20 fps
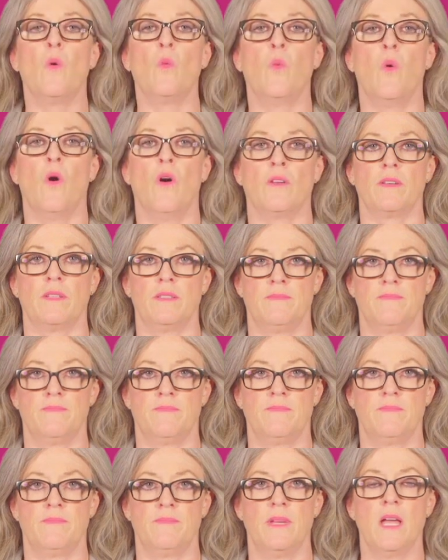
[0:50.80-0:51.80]
One,
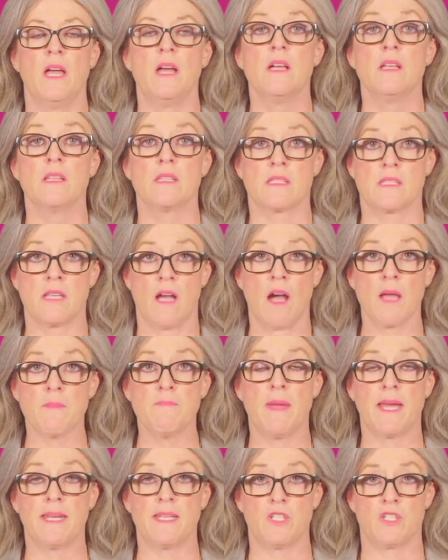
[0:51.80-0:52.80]
time
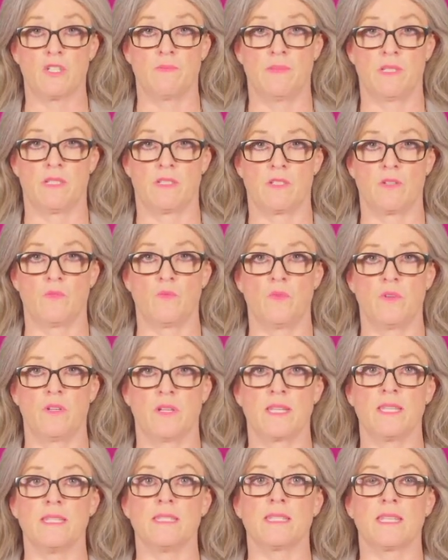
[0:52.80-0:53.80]
management at
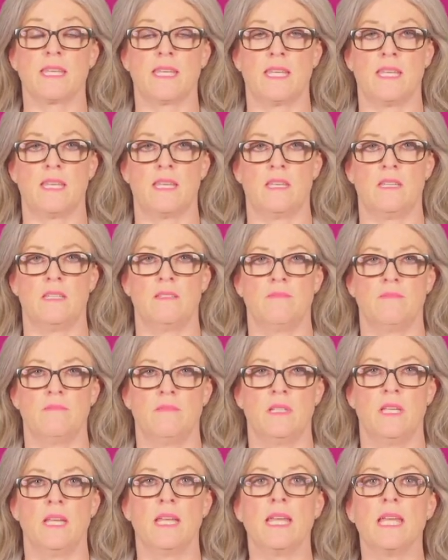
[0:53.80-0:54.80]
work is key,
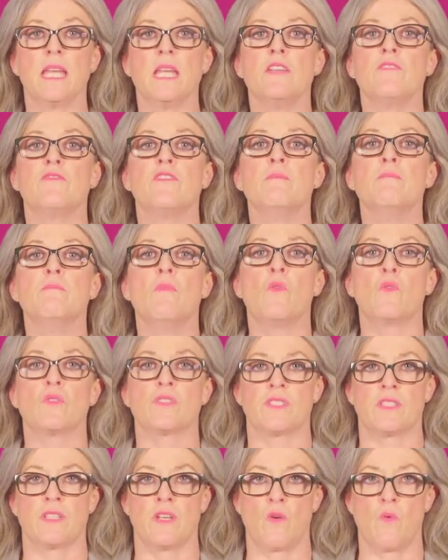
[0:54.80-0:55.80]
even more
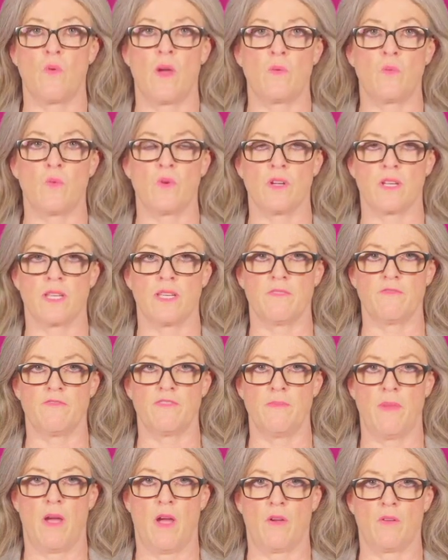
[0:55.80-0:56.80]
so when working
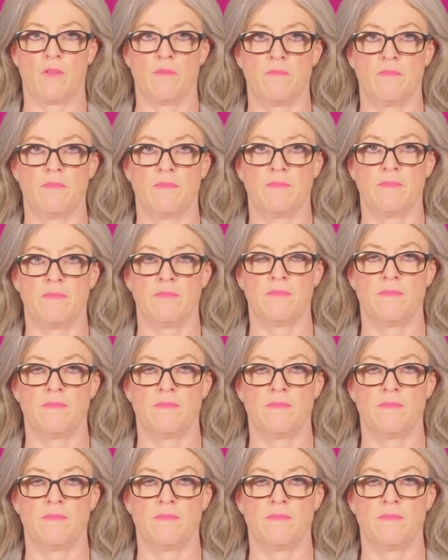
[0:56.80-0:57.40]
from home.